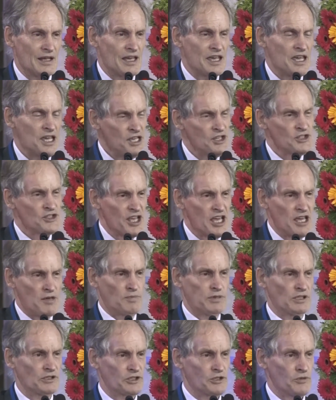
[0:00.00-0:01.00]
is
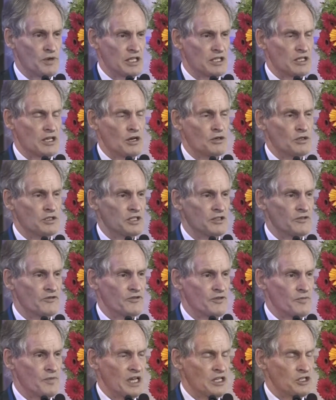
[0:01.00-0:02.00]
able to encode
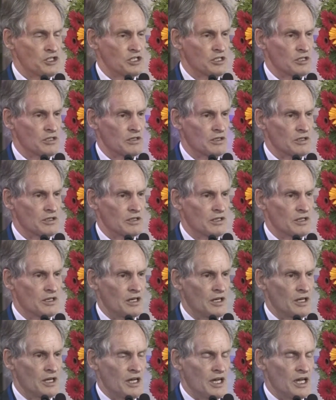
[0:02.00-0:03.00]
information.
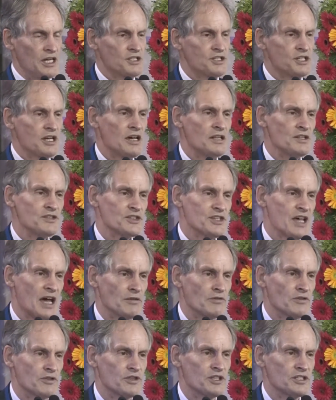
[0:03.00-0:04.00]
It turns
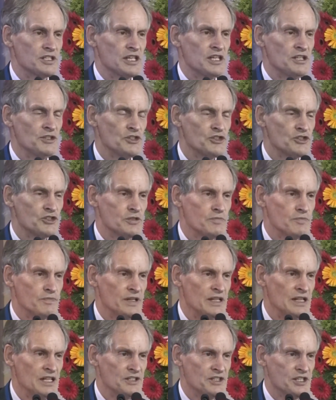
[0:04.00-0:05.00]
out that
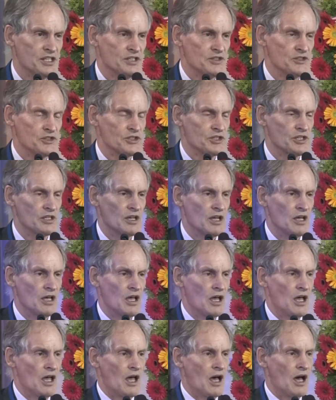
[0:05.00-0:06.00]
instabilities
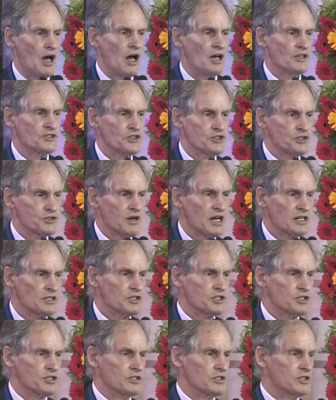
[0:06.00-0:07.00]
are
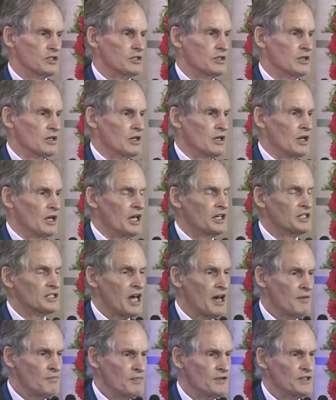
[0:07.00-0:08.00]
structured,
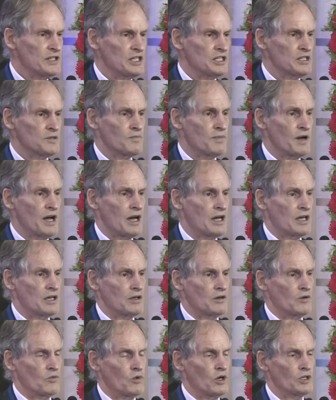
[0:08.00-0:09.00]
accompanied by
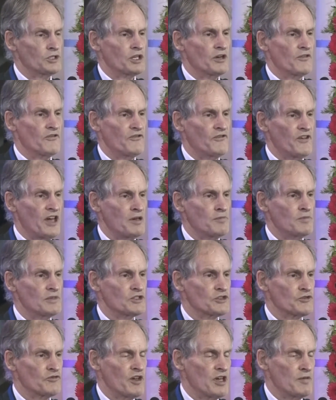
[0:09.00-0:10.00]
what a
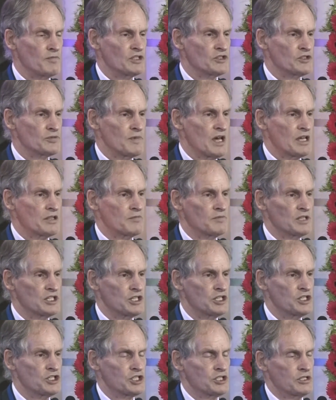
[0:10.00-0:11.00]
famous
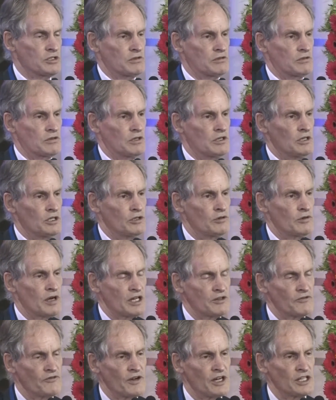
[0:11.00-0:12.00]
mathematician who I
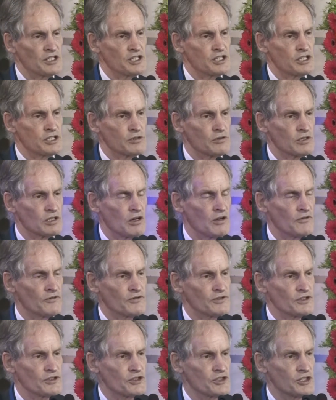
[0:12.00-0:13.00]
invited to a
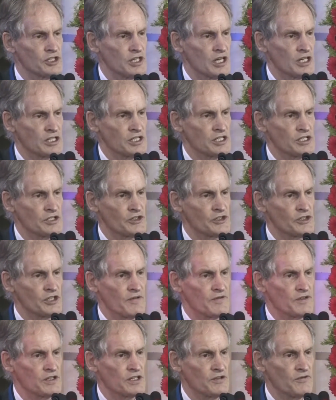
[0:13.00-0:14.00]
conference in
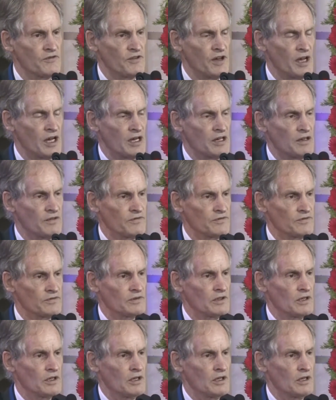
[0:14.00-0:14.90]
1975